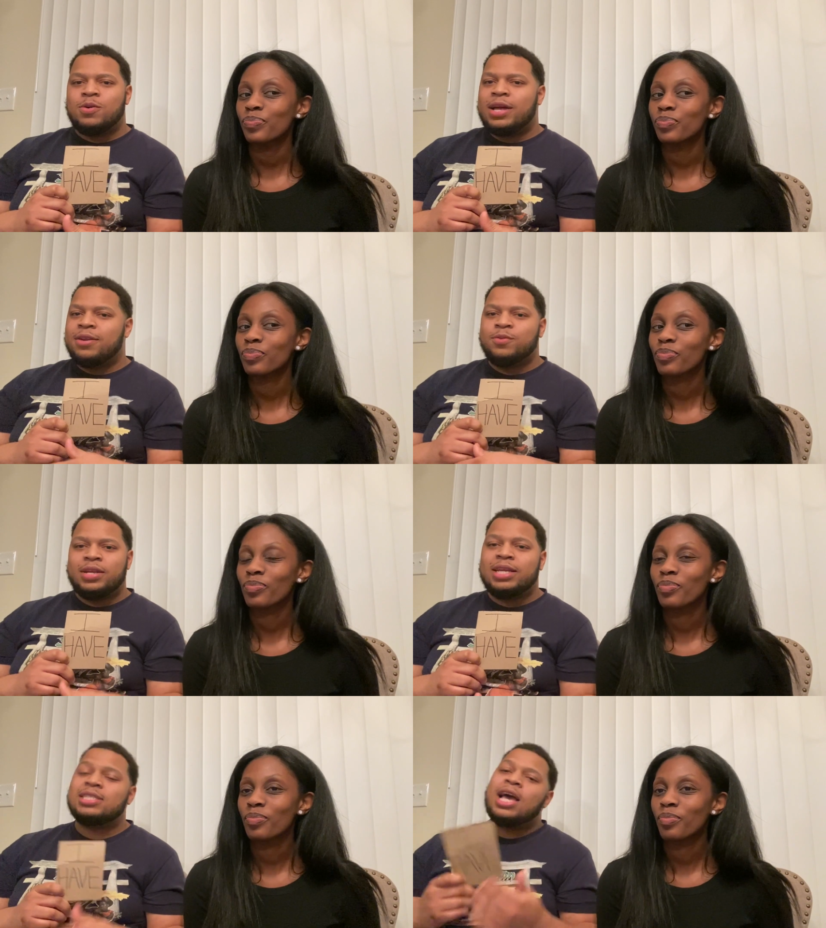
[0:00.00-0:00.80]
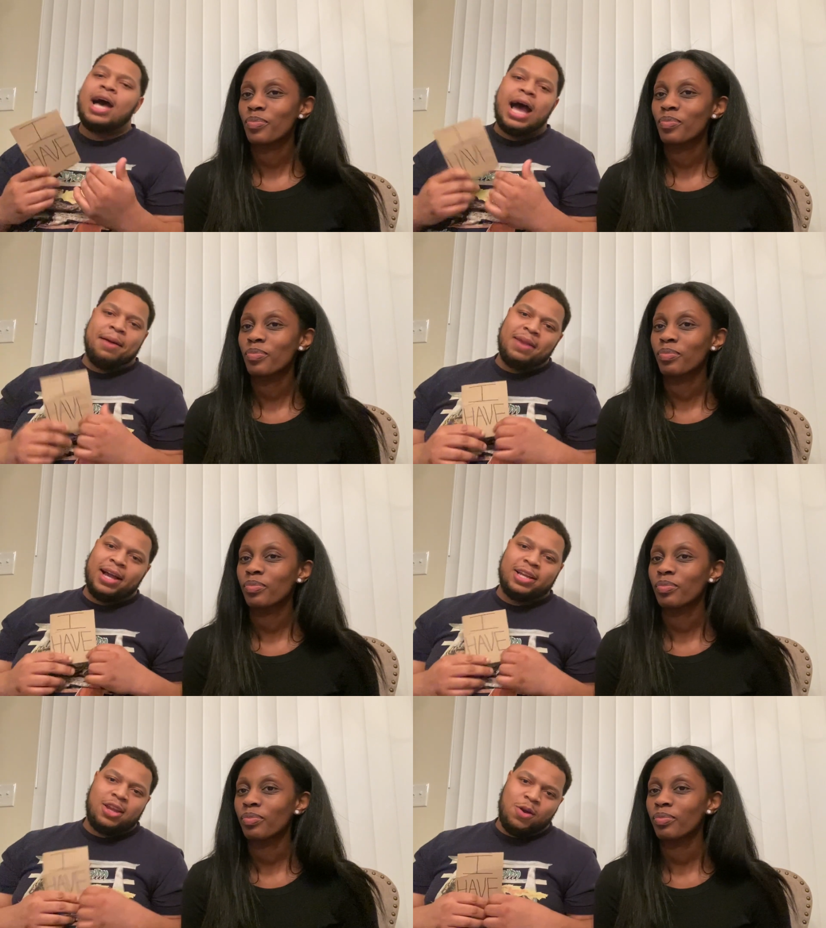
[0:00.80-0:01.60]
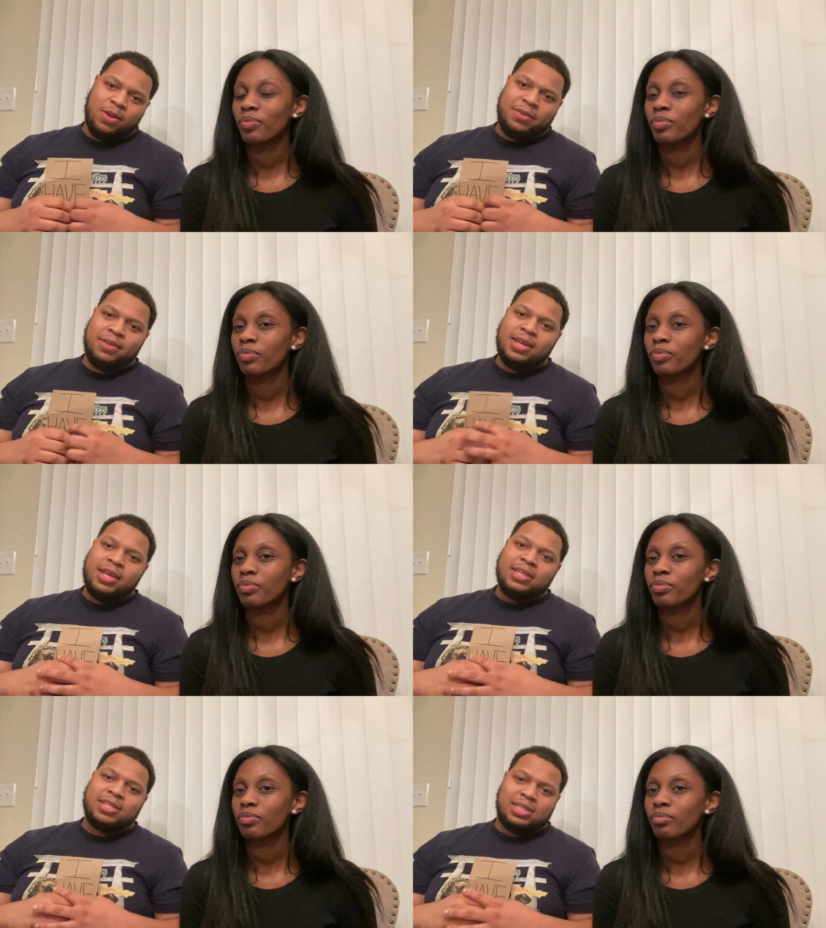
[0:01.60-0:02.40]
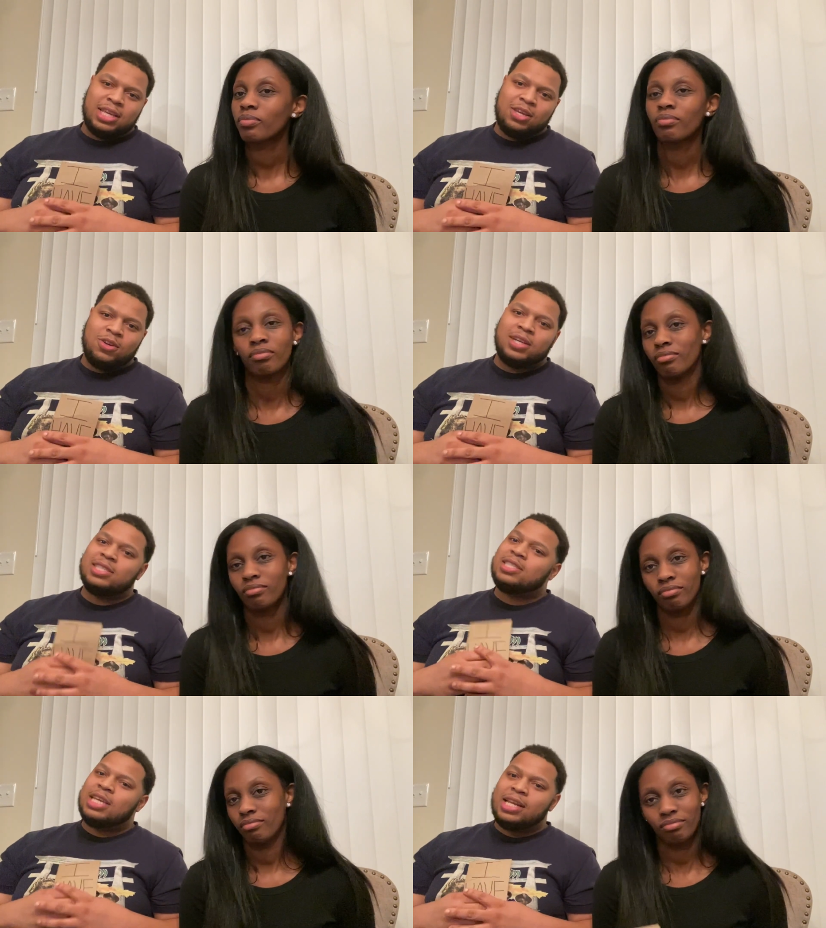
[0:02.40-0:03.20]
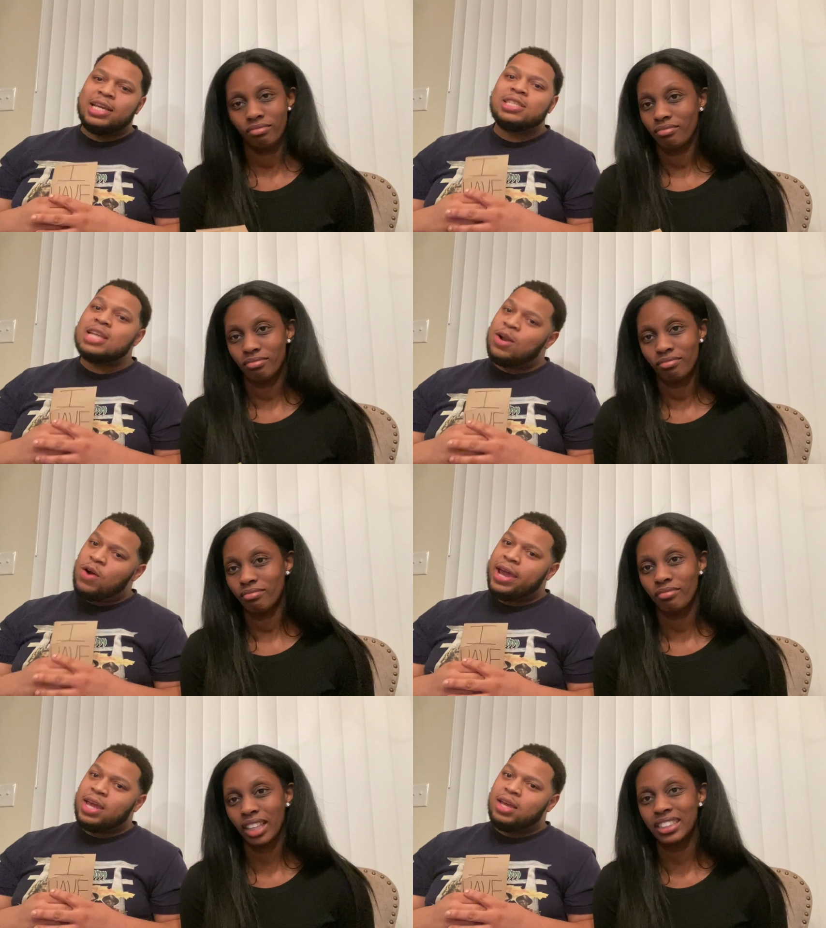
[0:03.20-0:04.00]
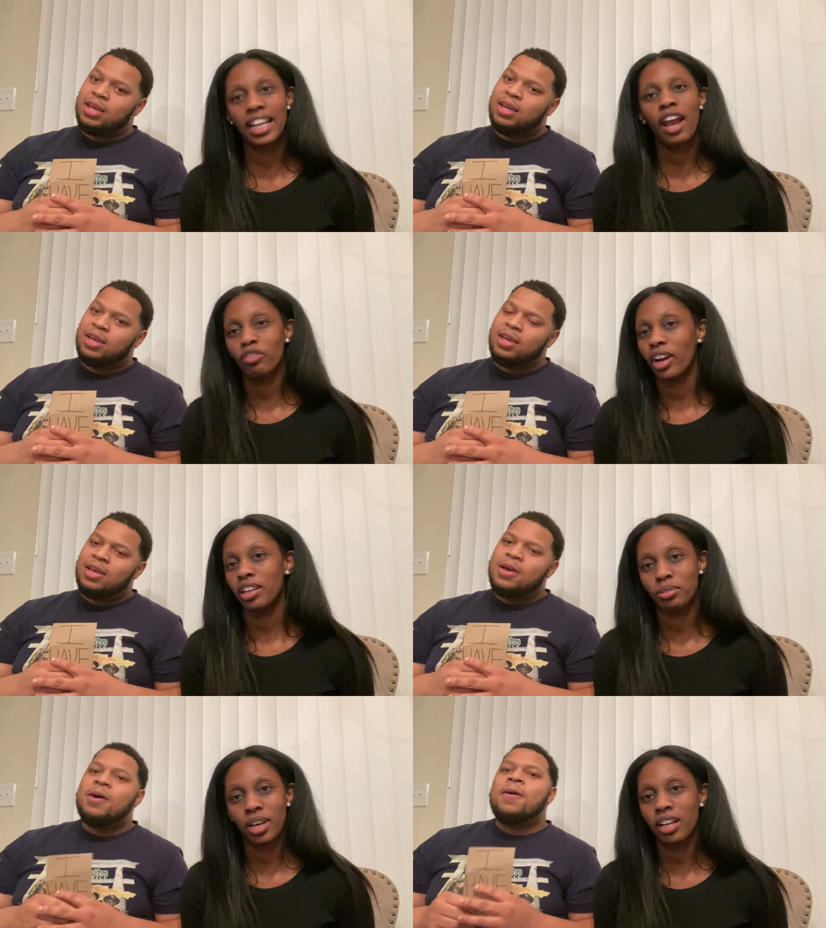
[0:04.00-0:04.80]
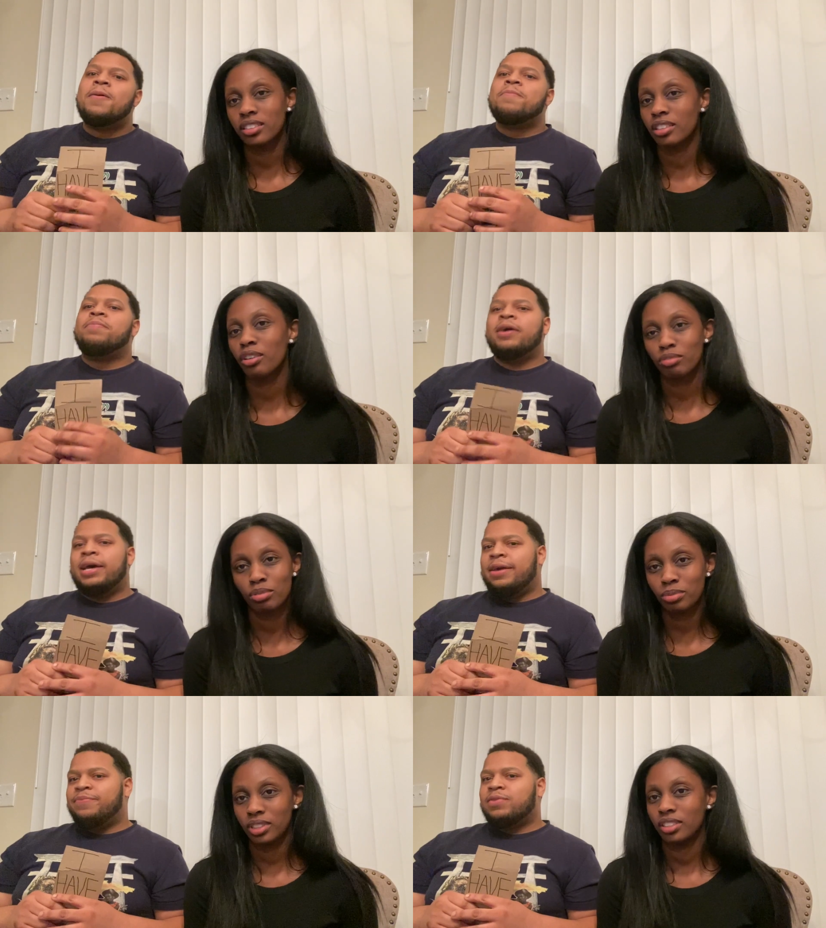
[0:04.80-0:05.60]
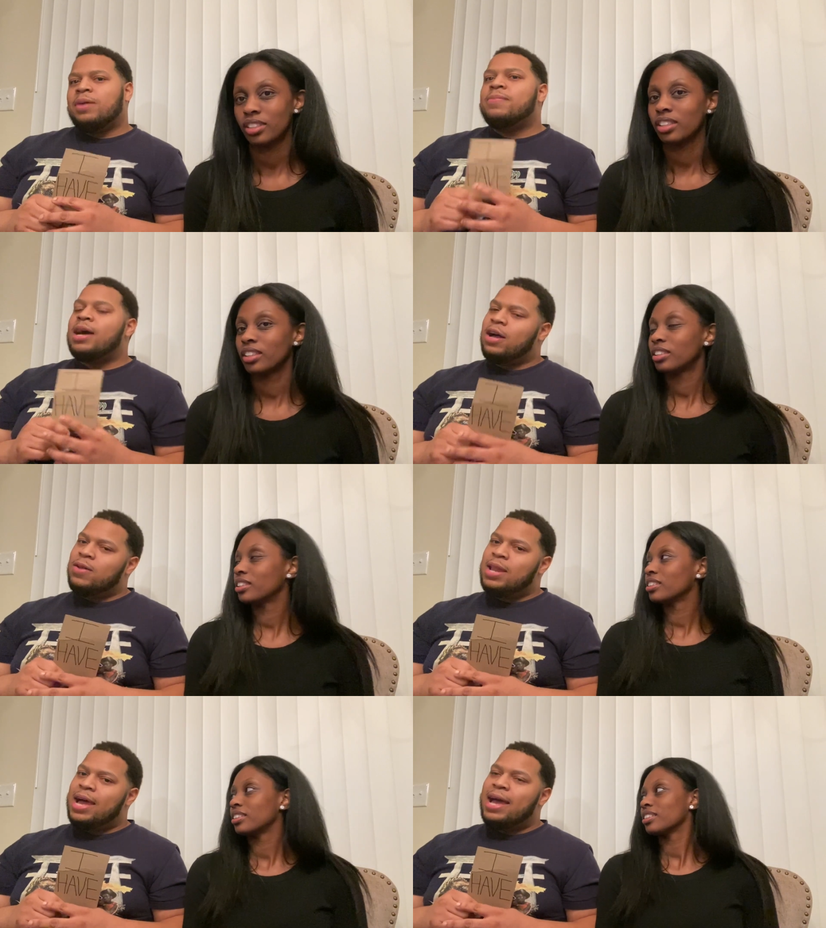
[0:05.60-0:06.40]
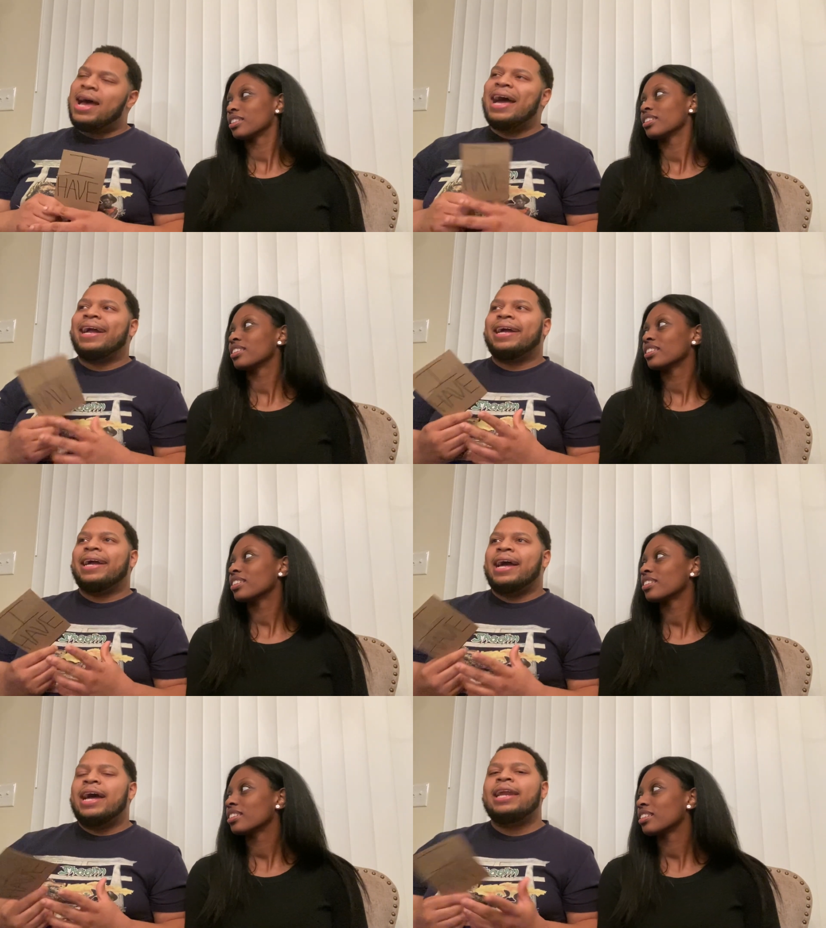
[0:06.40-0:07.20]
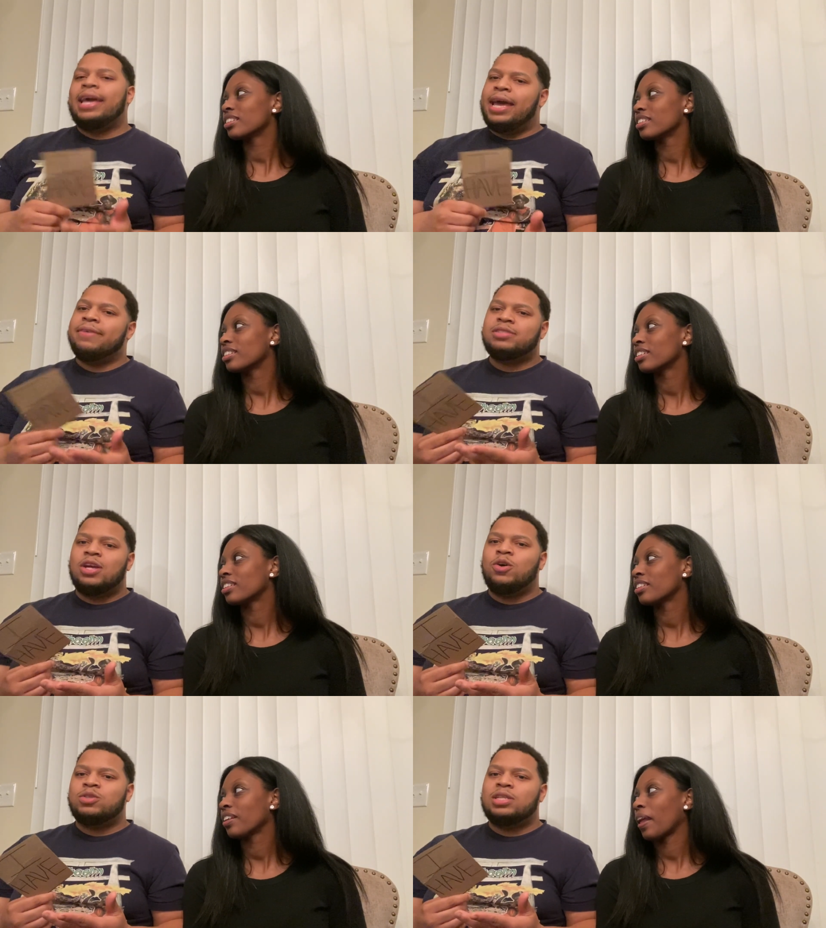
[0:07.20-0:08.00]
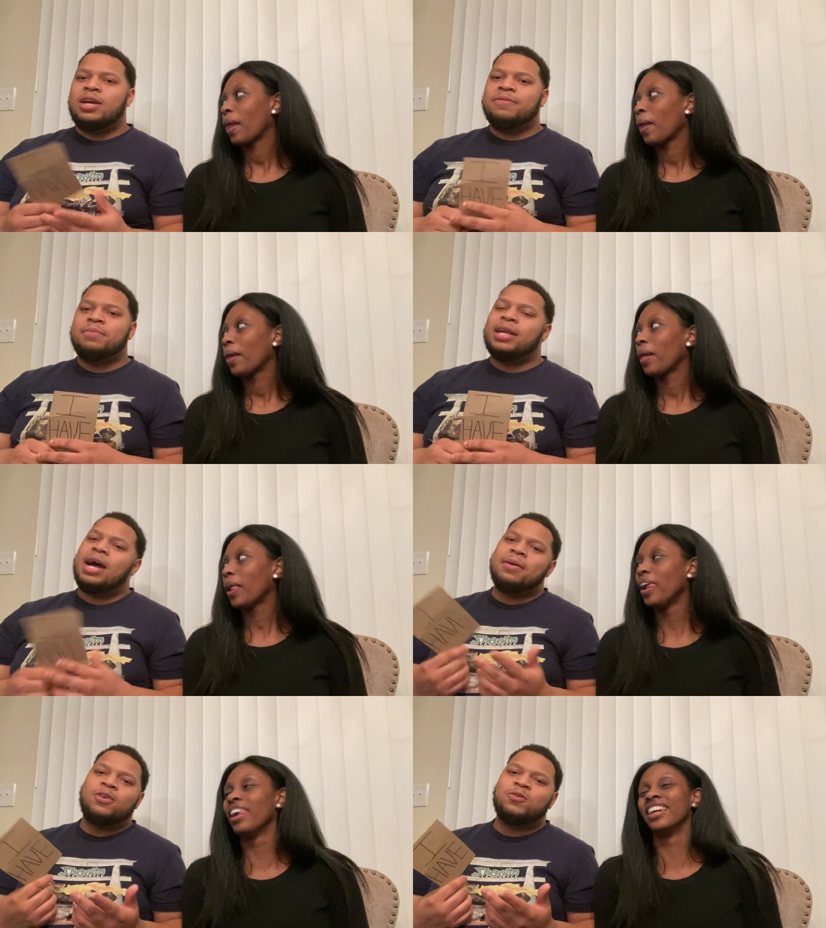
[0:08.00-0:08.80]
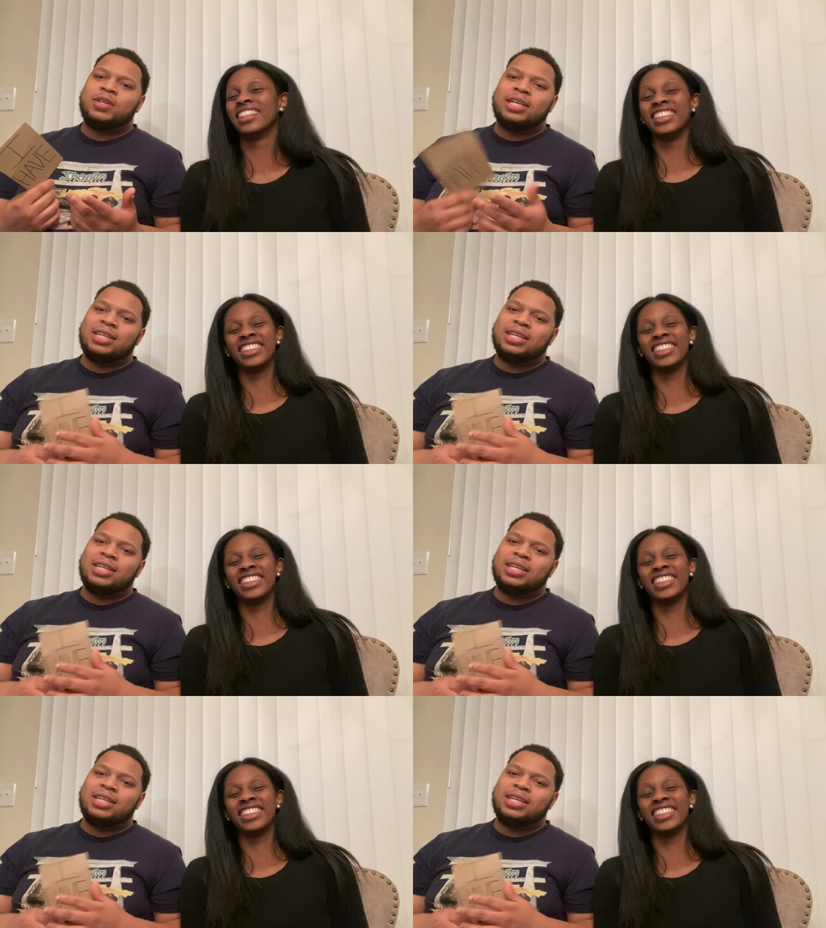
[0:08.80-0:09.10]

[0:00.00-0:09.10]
Speaker 1: matter what it is. I'm not condoning to steal because stealing is not right.
Speaker 2: It's not right, you guys. Don't. But
Speaker 1: I'm not gonna lie, I kind of have stole stuff, but I don't really,